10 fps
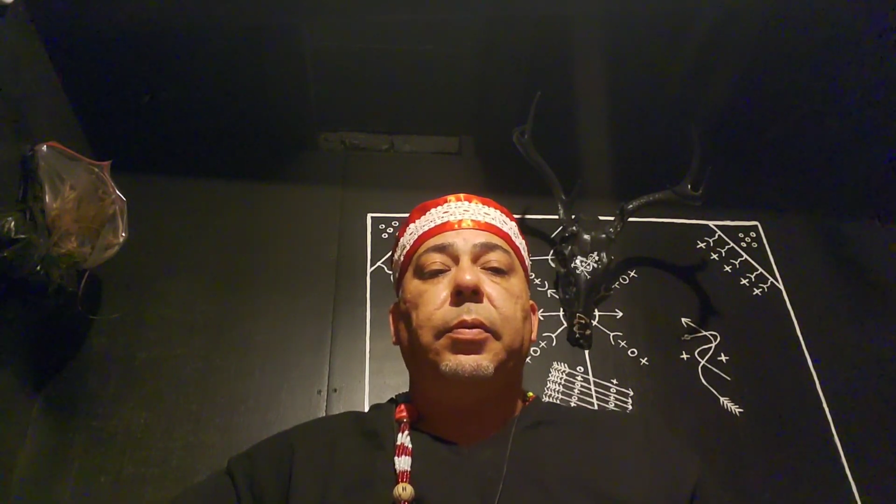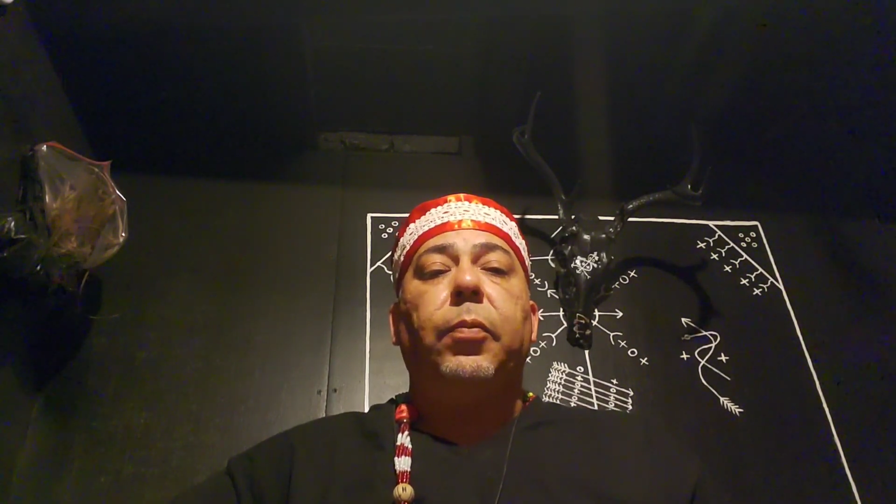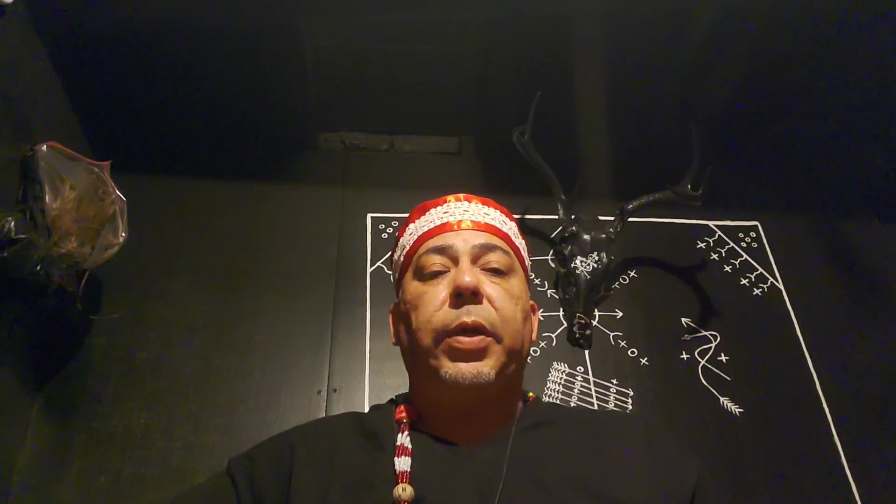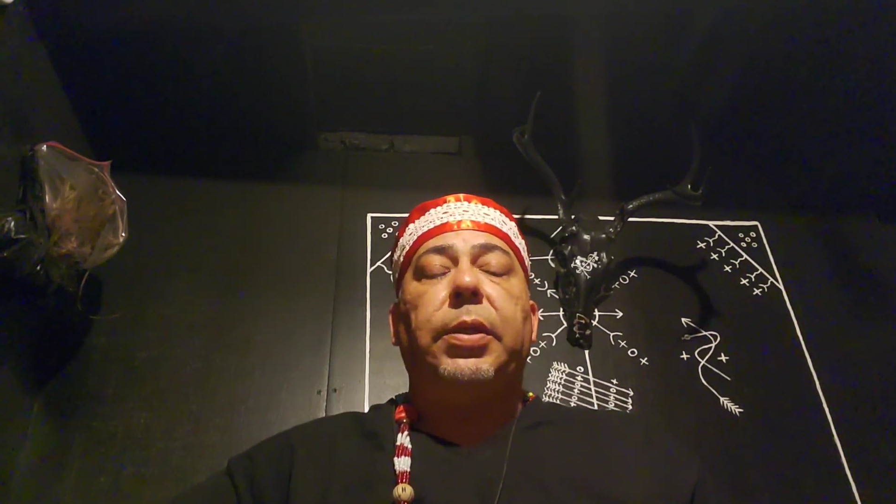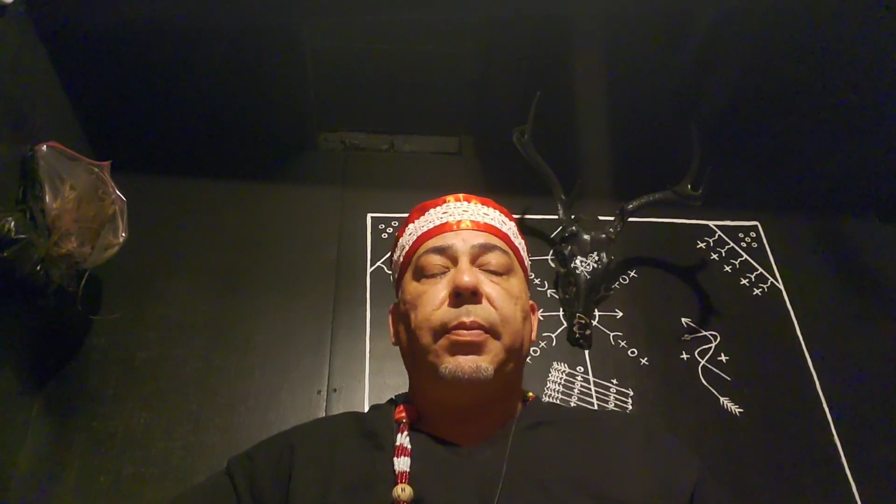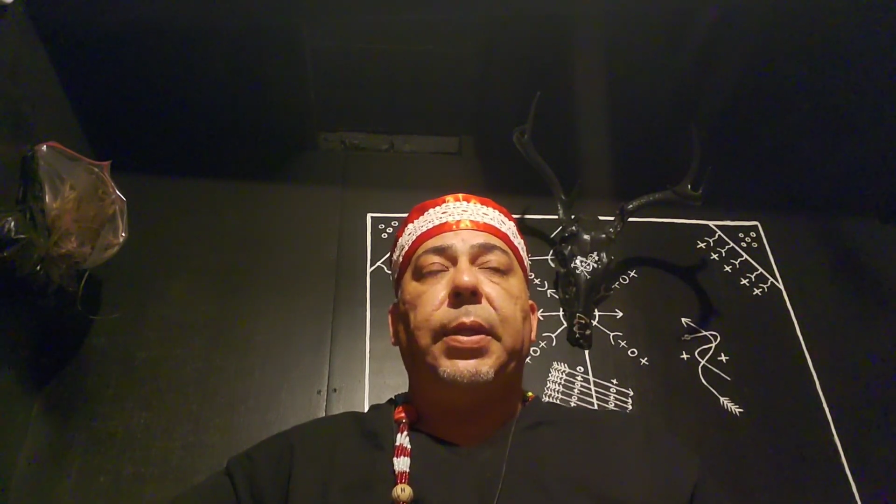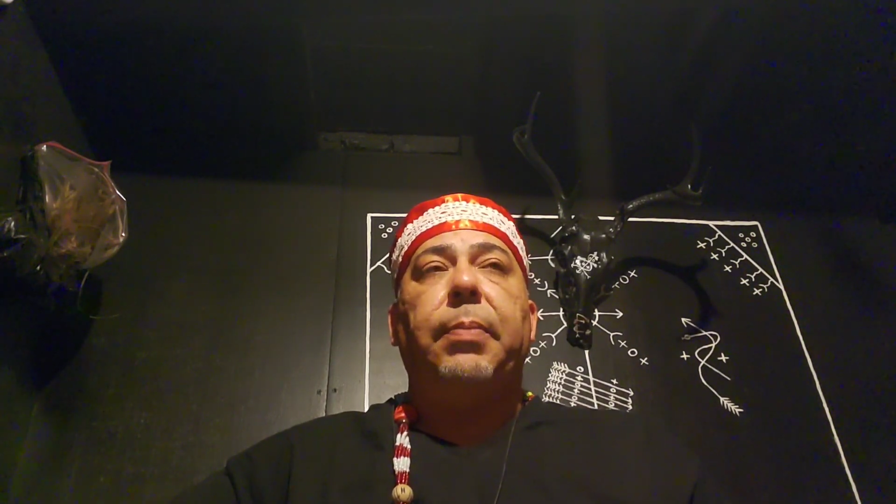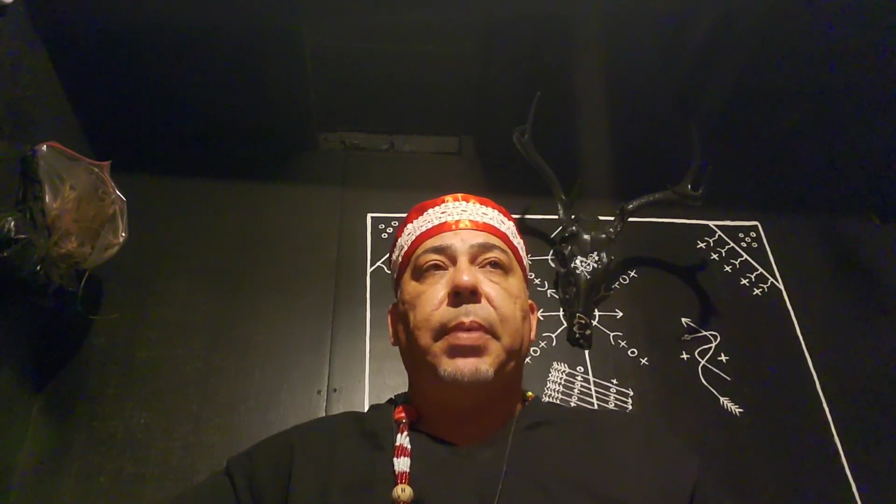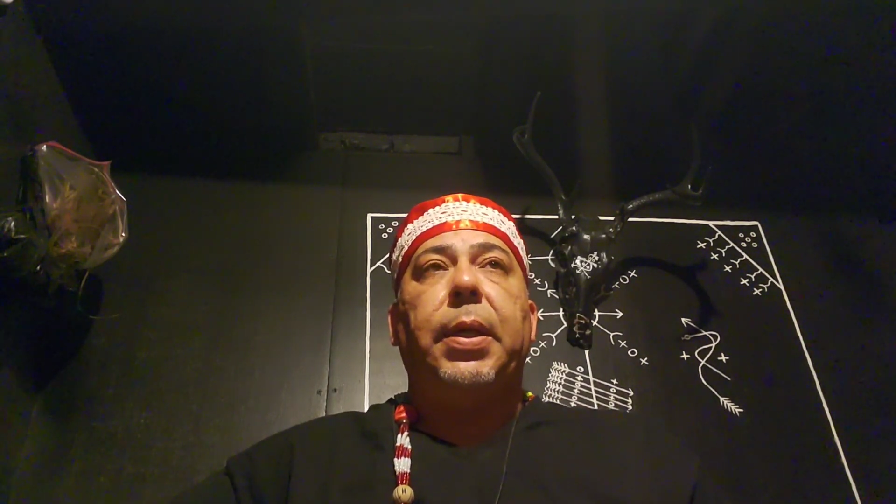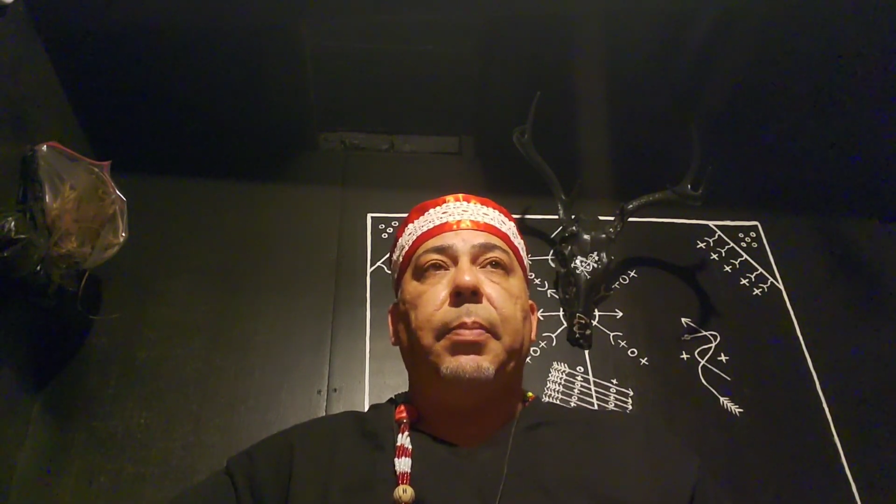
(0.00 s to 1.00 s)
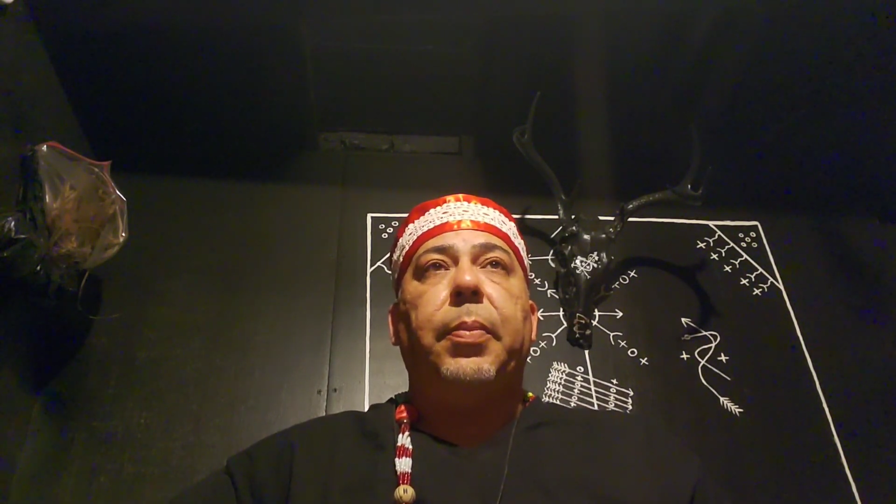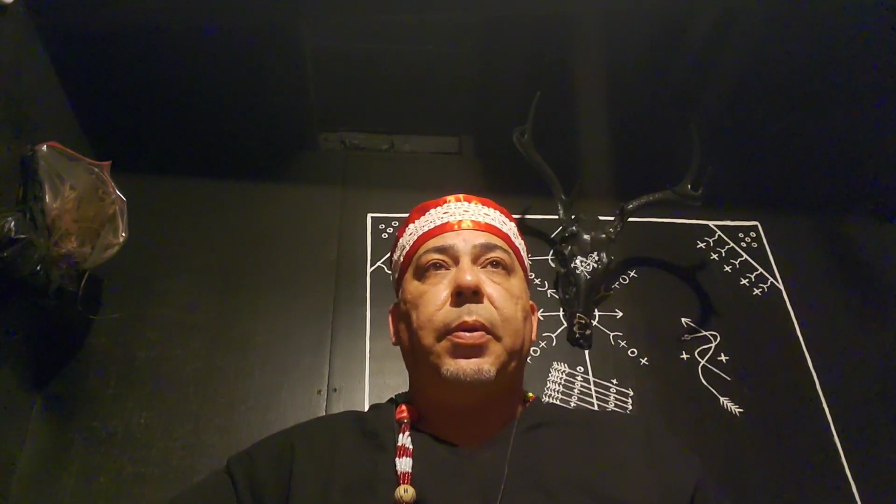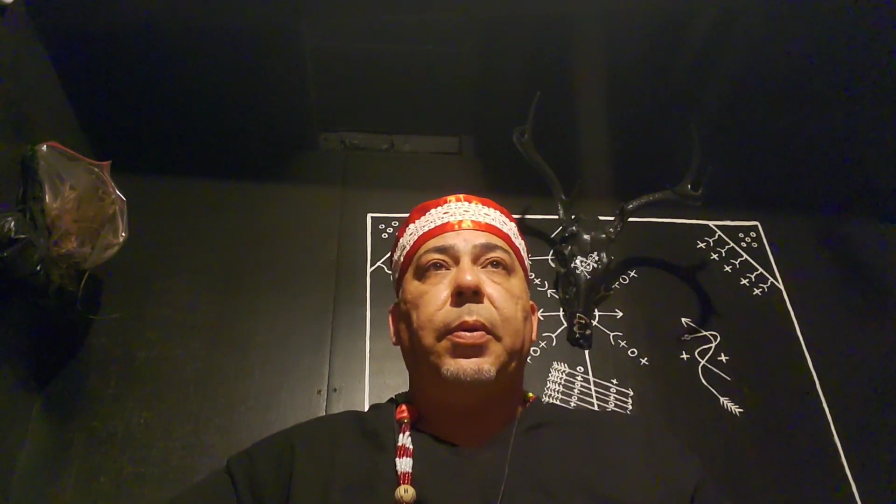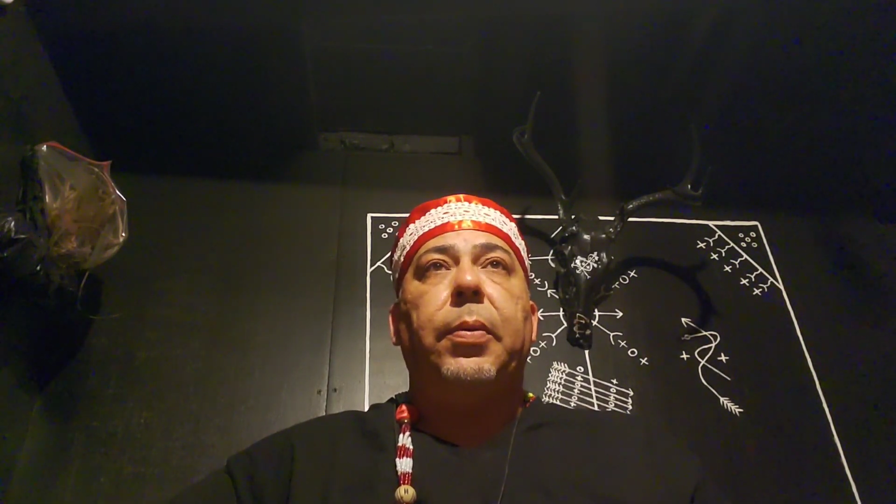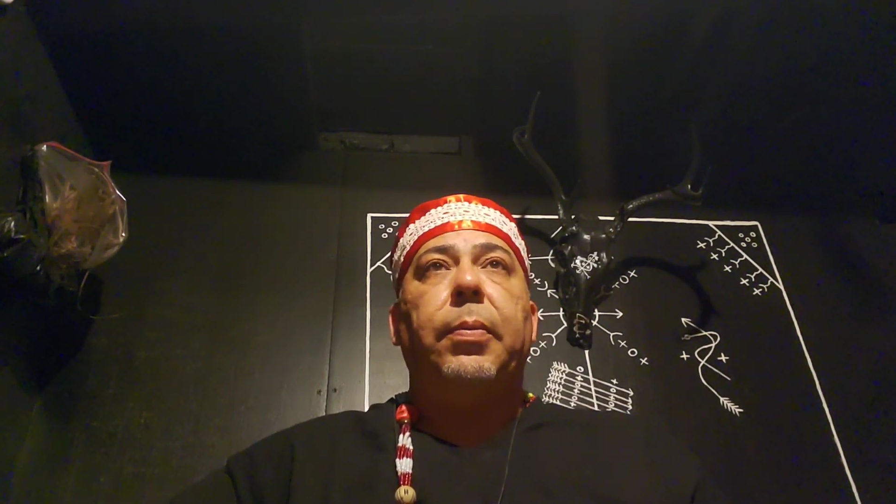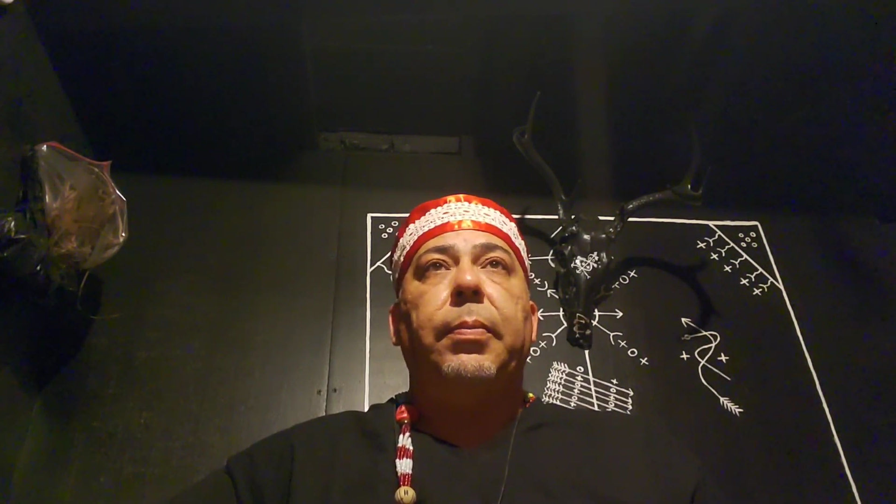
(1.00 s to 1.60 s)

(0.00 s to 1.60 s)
way too many people